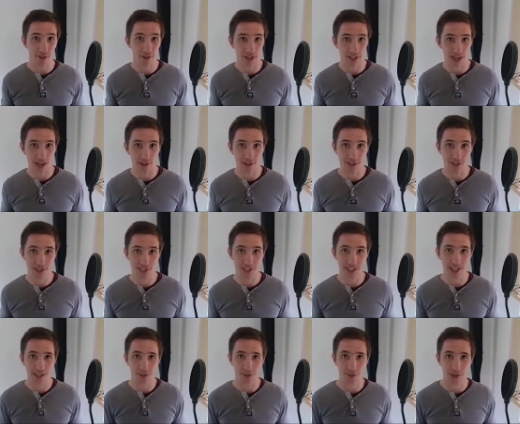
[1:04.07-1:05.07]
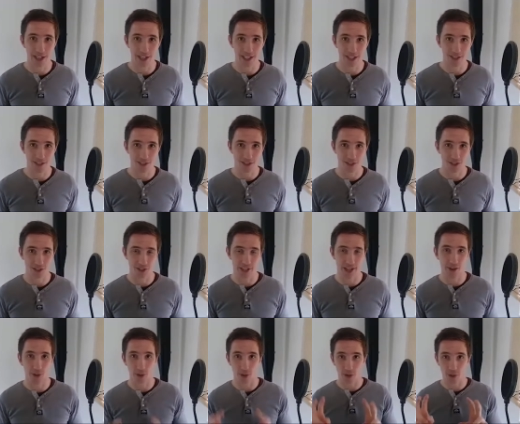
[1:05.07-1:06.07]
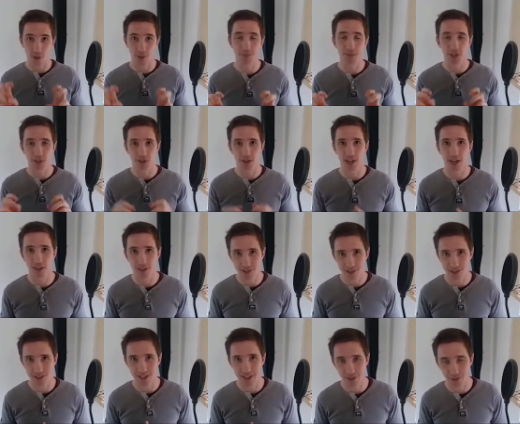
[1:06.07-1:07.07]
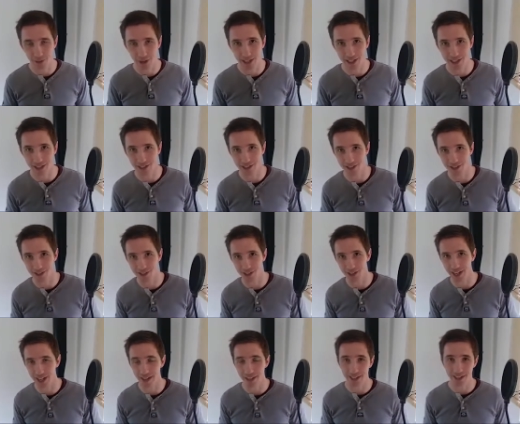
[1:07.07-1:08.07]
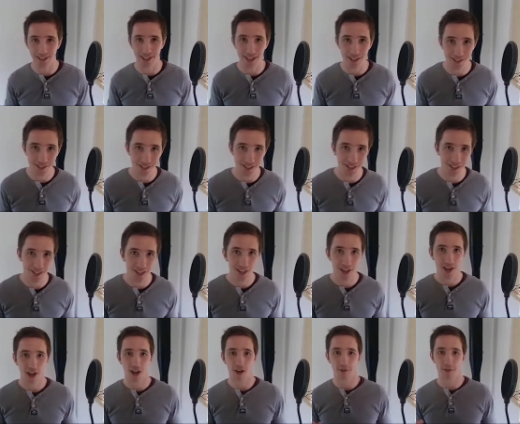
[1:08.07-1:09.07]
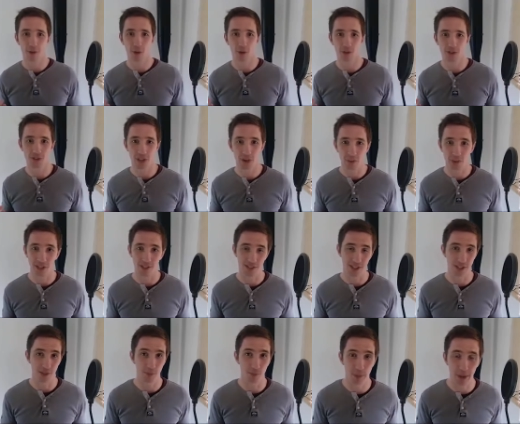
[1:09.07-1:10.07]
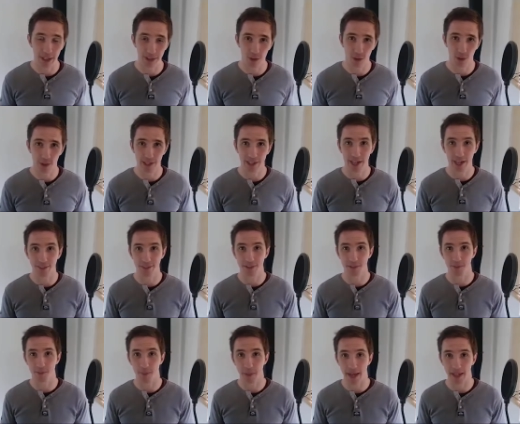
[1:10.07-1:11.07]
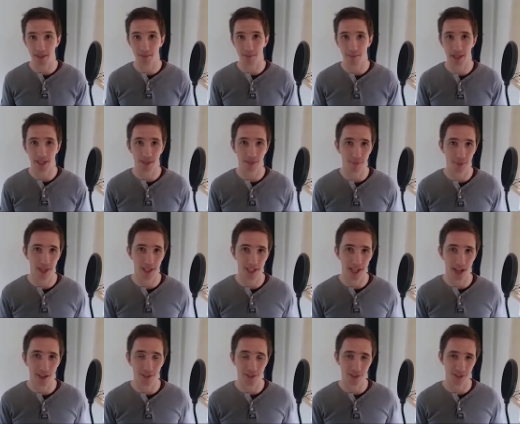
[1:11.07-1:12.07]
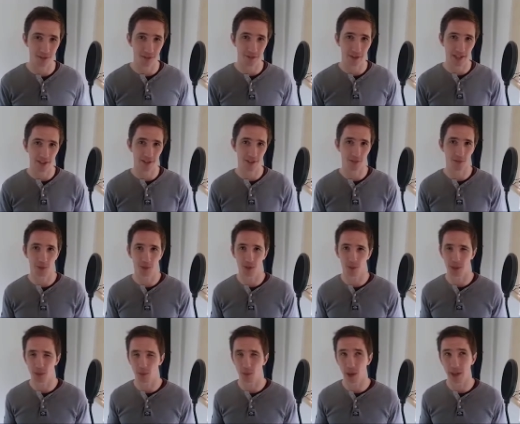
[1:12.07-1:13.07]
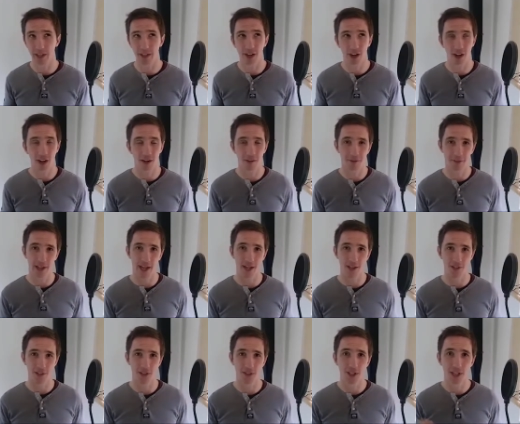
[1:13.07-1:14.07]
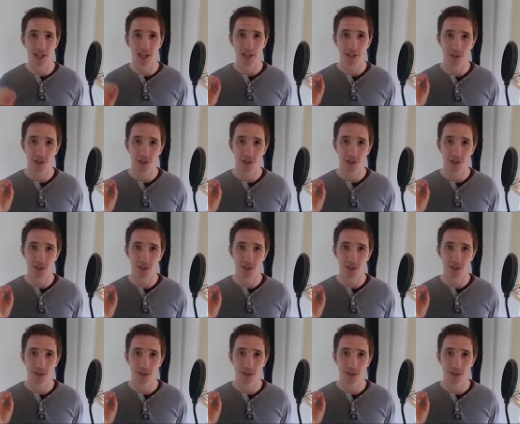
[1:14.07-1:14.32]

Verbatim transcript: there a currency that already exists today or a cryptocurrency that already exists today that does this? Of course there is. There's Bitcoin and there's many, many, many others. In fact, there's between one and a half thousand